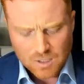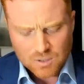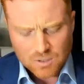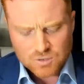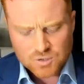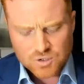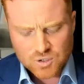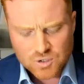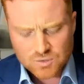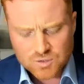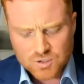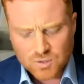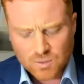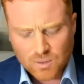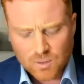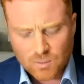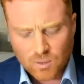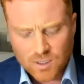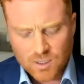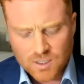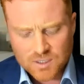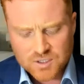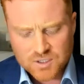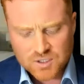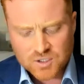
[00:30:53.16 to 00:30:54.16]
So, so I
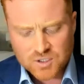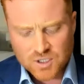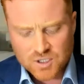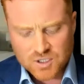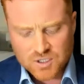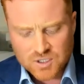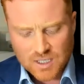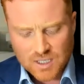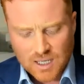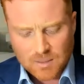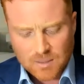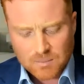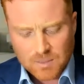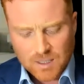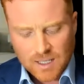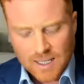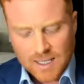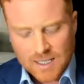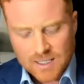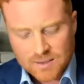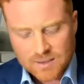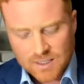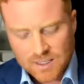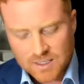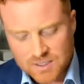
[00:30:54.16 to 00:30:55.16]
wanted to just um,
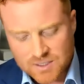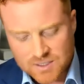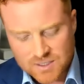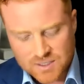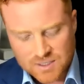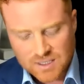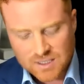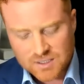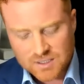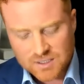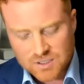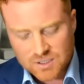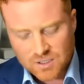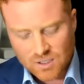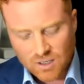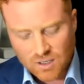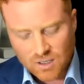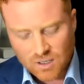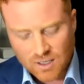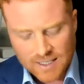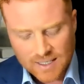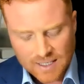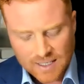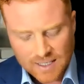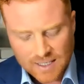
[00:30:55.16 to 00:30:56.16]
lay these these
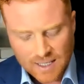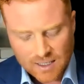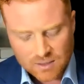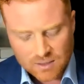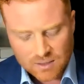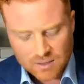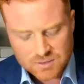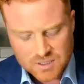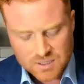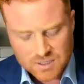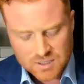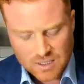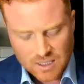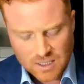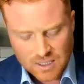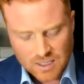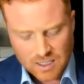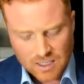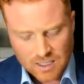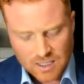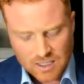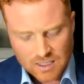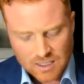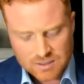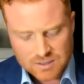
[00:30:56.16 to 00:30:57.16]
nine out
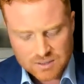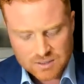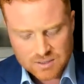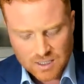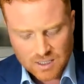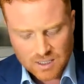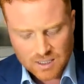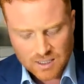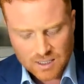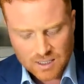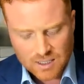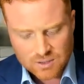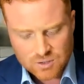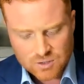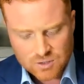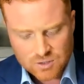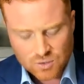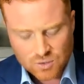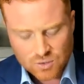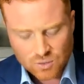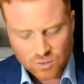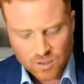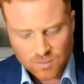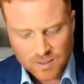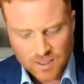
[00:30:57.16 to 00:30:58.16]
and uh, and
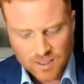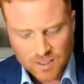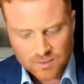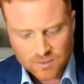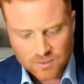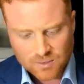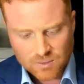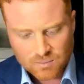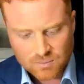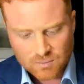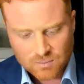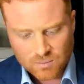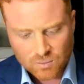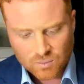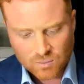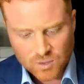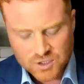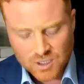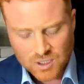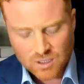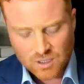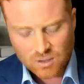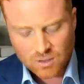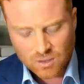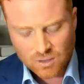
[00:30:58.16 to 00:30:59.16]
talk about them,
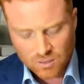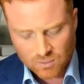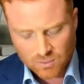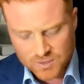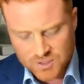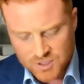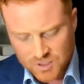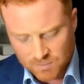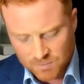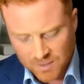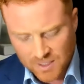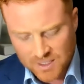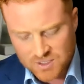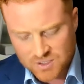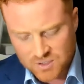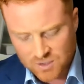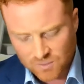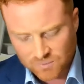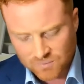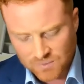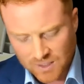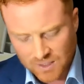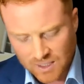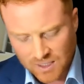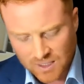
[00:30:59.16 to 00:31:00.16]
which are which are based
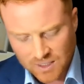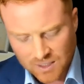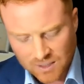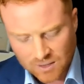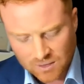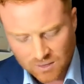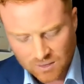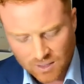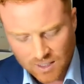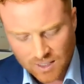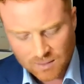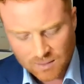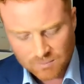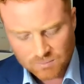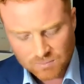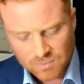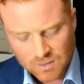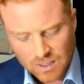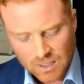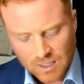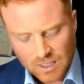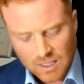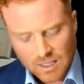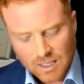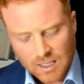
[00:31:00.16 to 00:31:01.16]
off the enneagram,
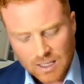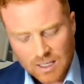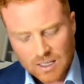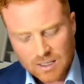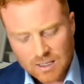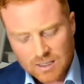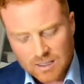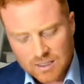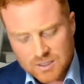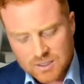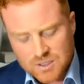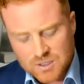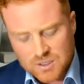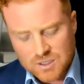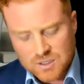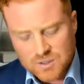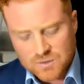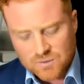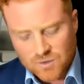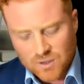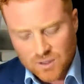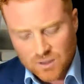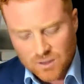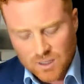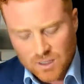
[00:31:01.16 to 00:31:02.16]
and it's it's
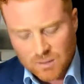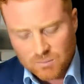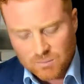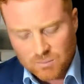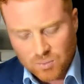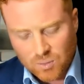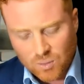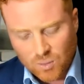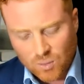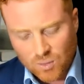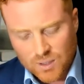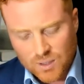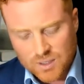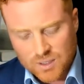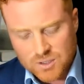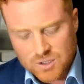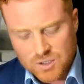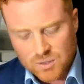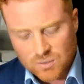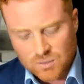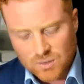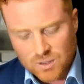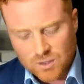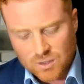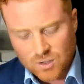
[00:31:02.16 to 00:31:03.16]
very important
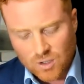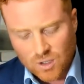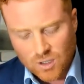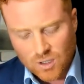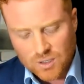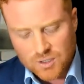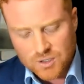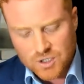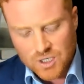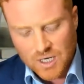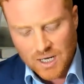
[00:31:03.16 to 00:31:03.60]
to acknowledge